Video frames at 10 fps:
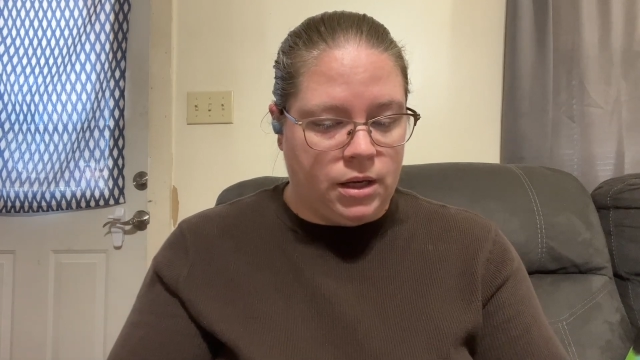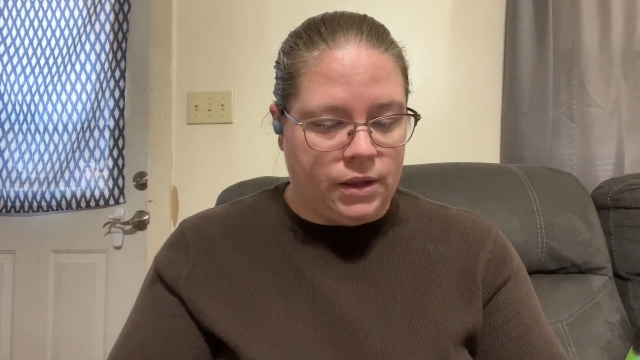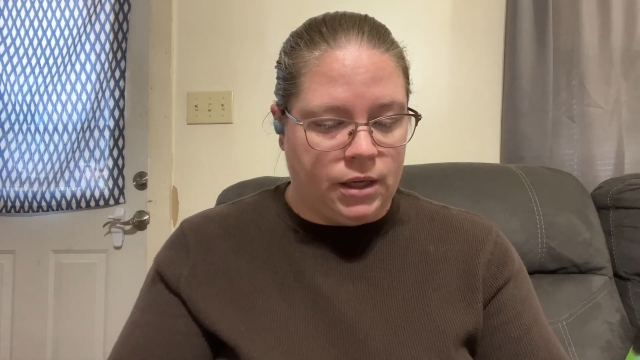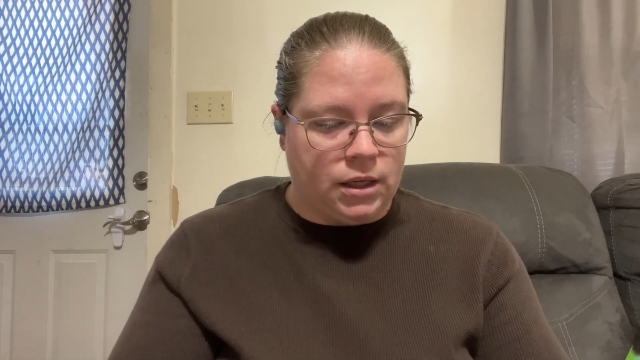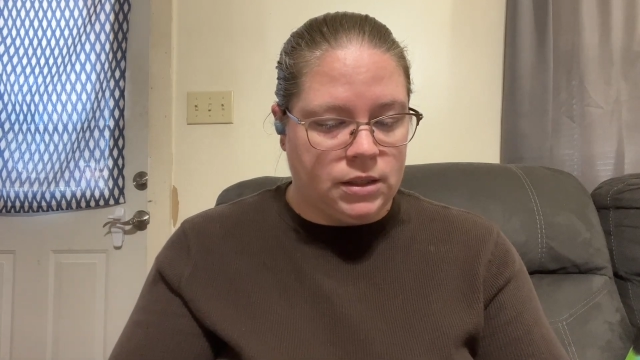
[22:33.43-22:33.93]
I
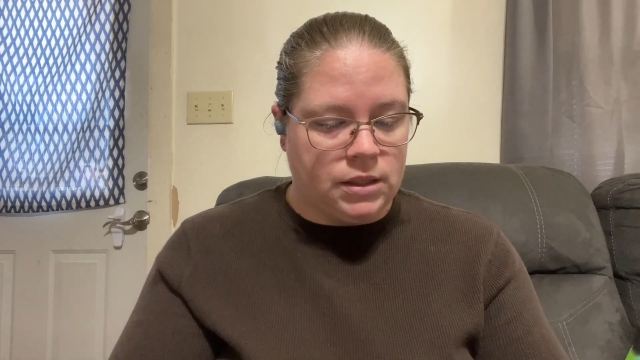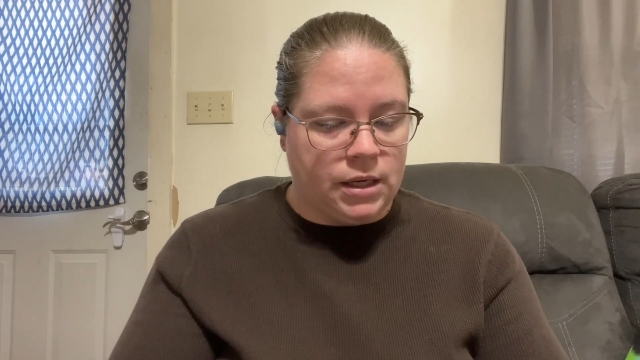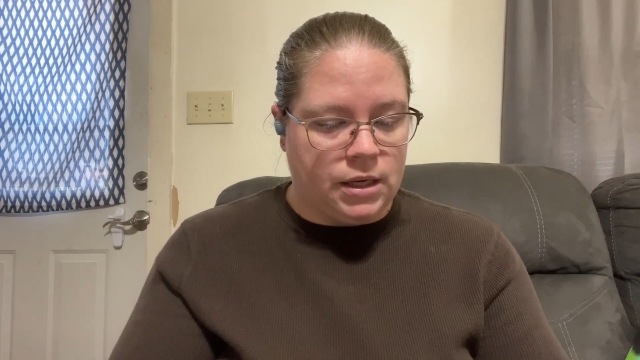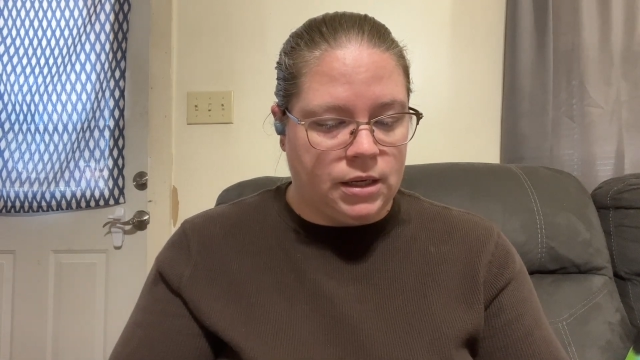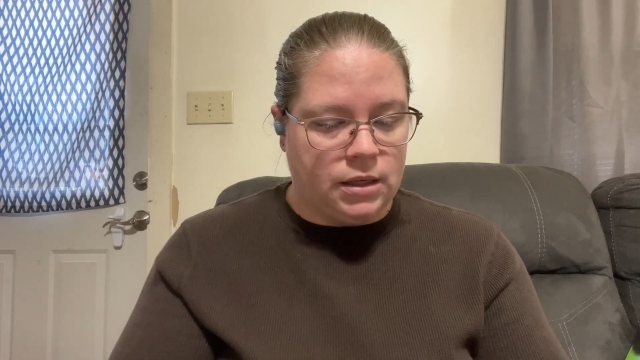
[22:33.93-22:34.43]
think it
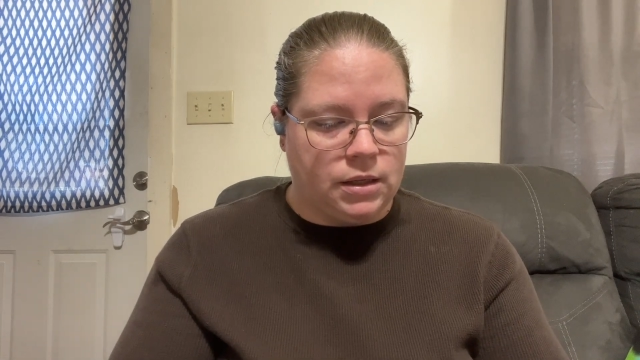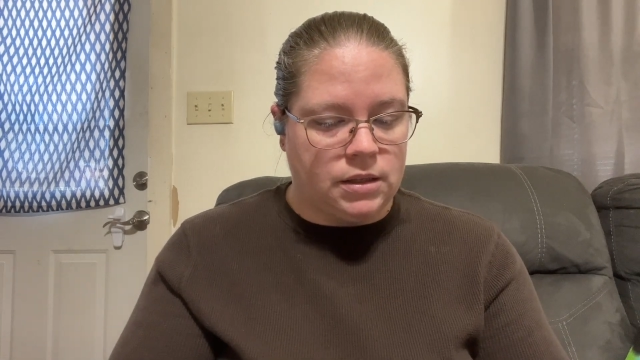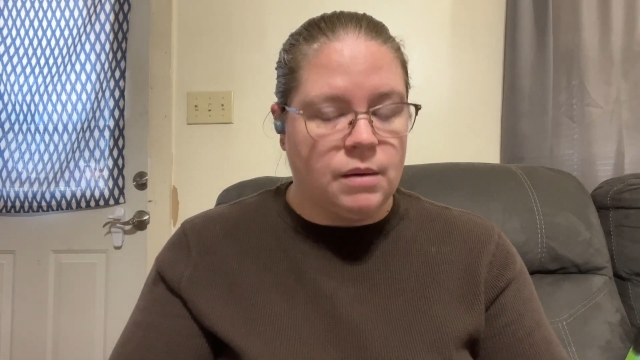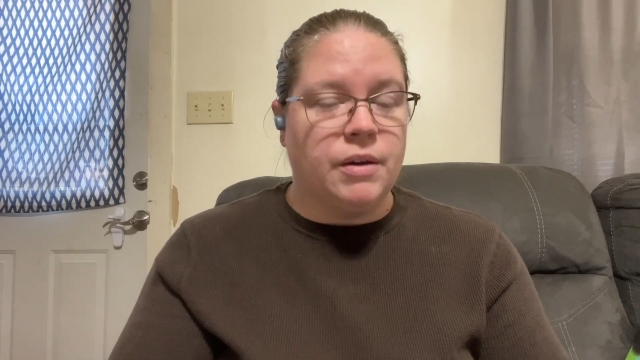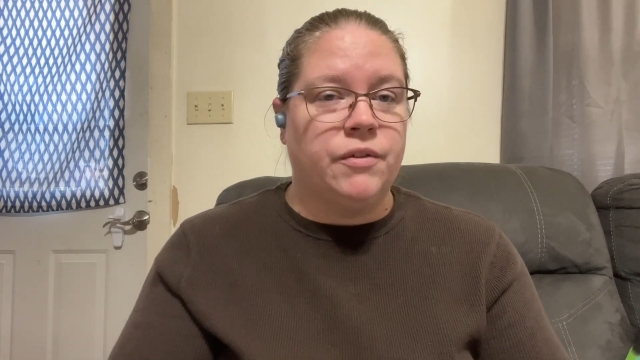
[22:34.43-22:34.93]
says
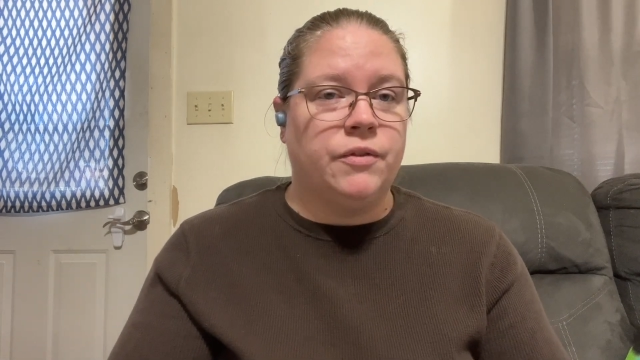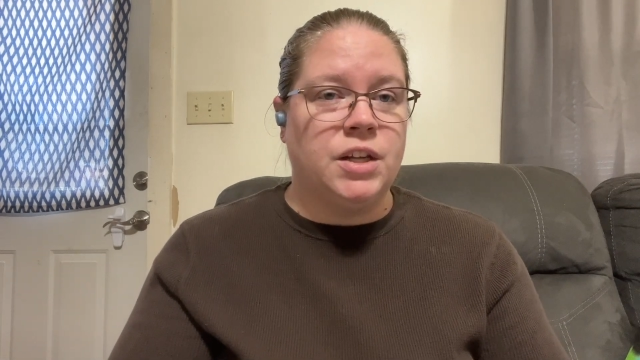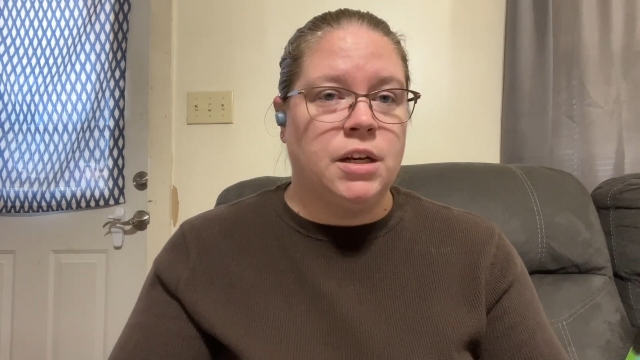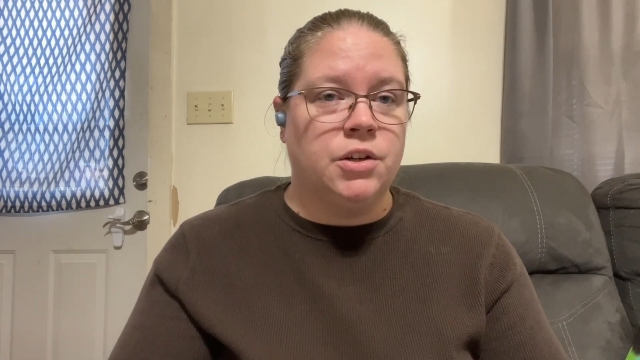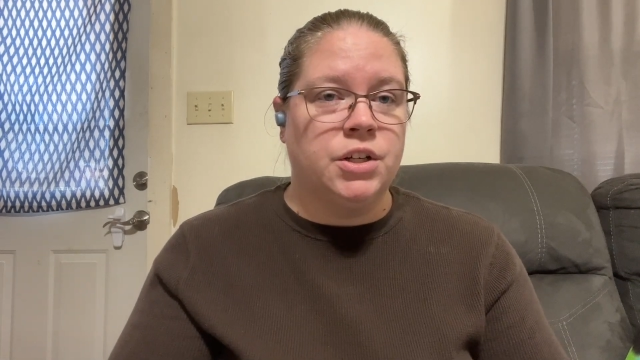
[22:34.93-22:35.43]
about
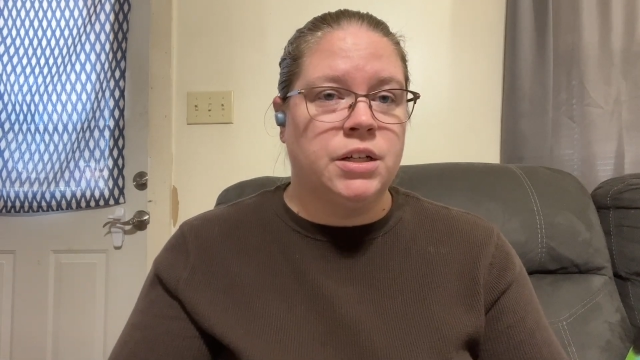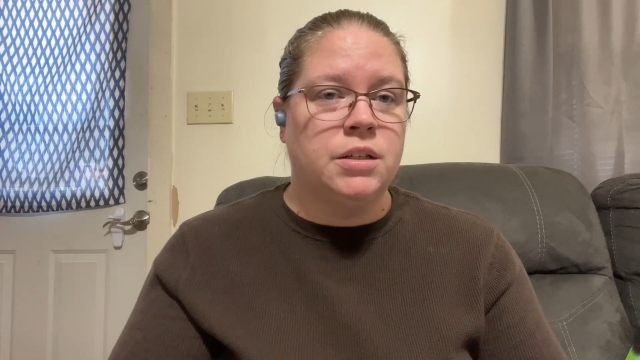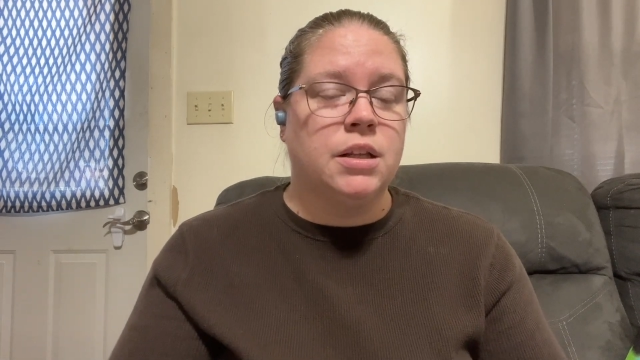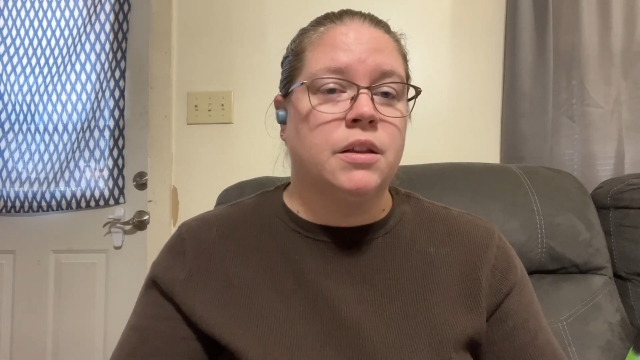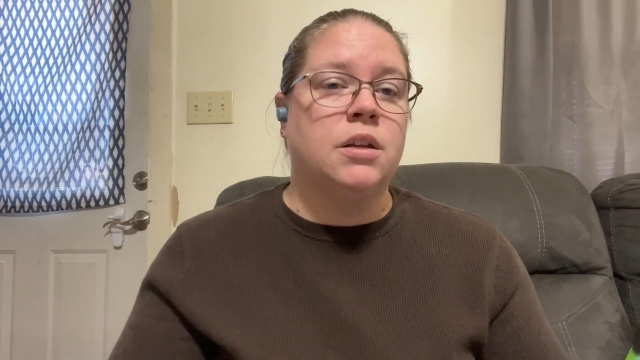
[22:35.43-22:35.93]
15
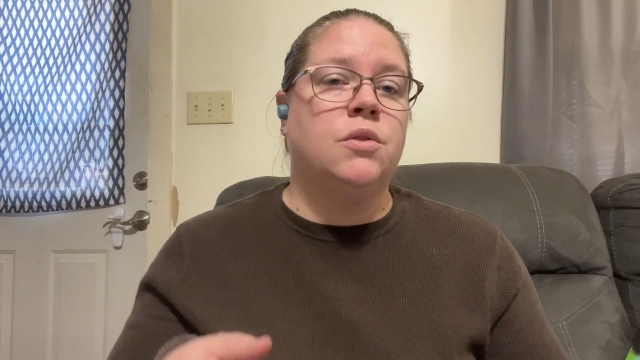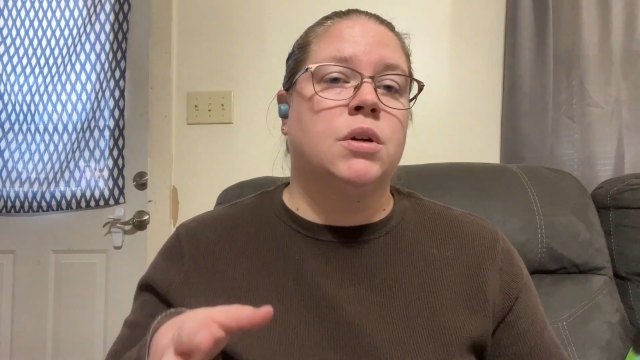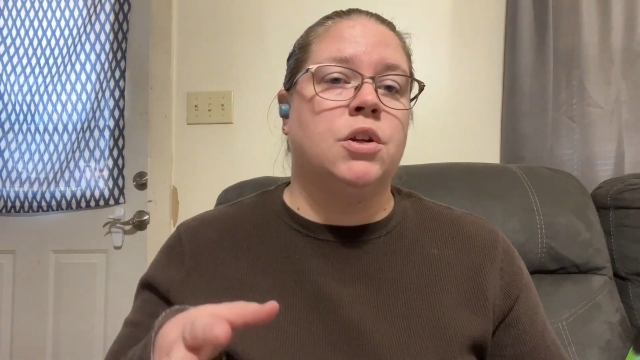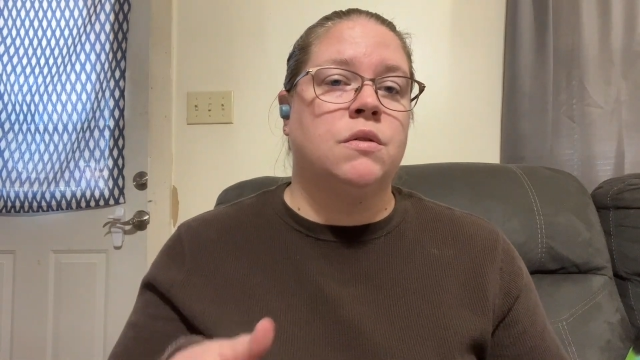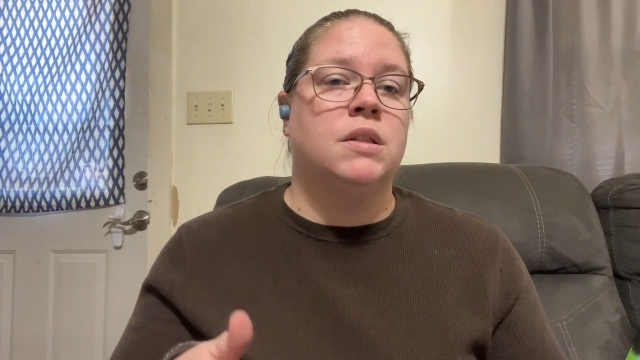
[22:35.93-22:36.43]
inches, then you
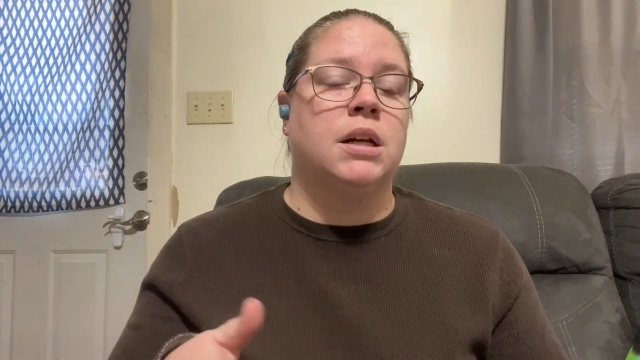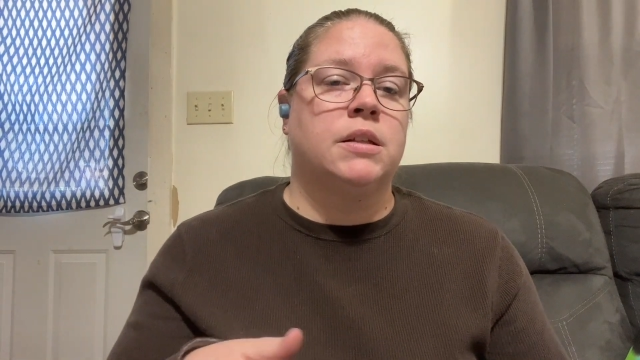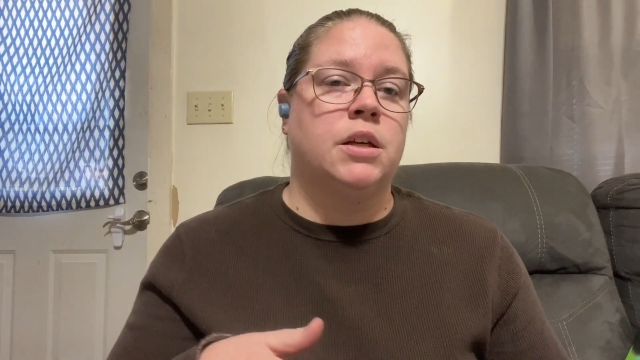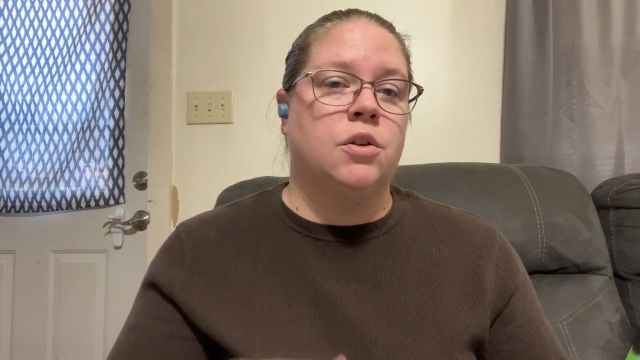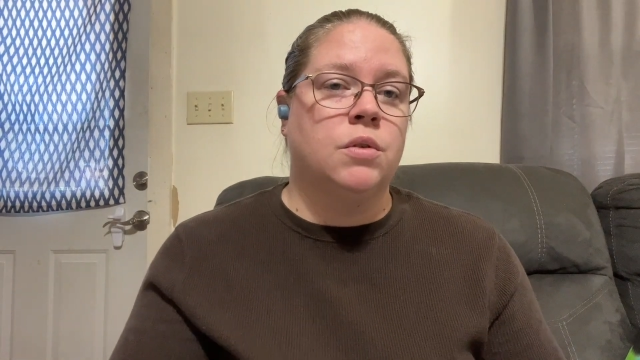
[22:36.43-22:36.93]
can use it as
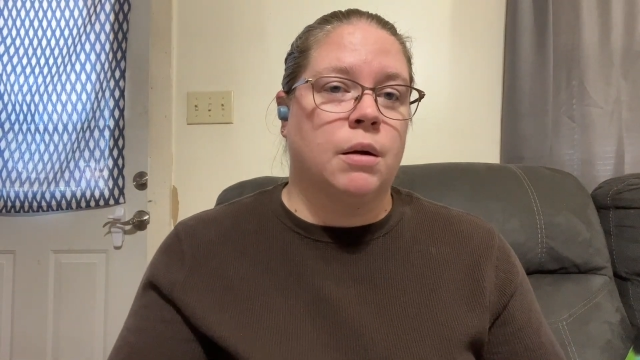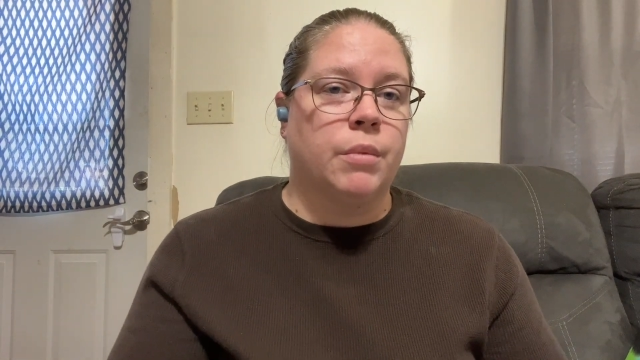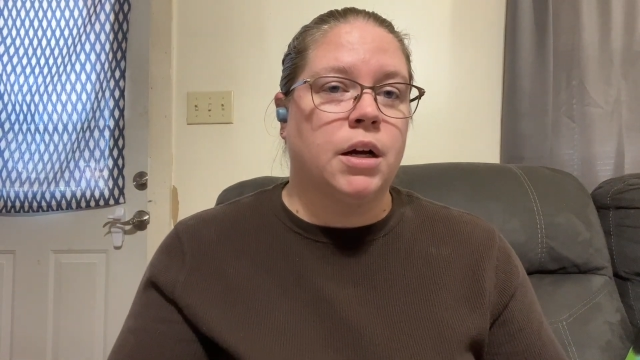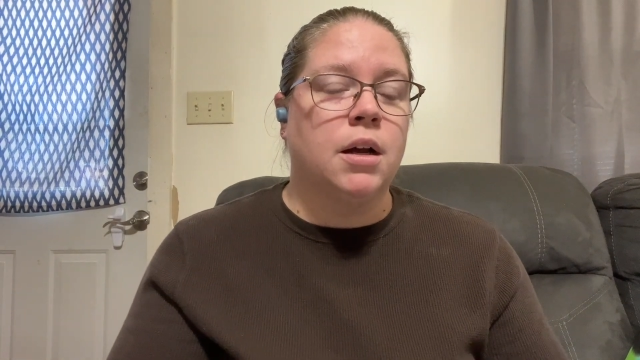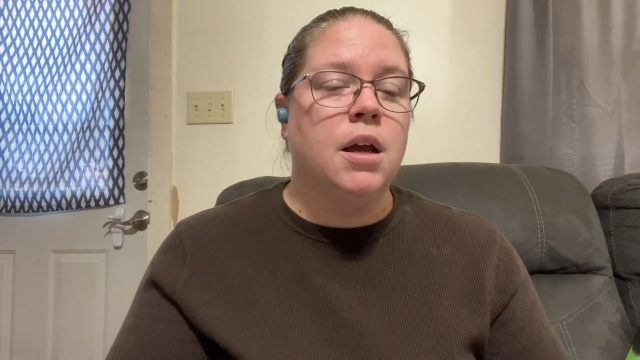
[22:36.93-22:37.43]
a
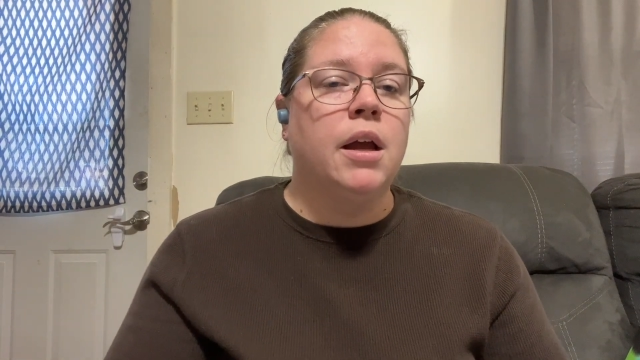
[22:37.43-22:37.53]
cucumber.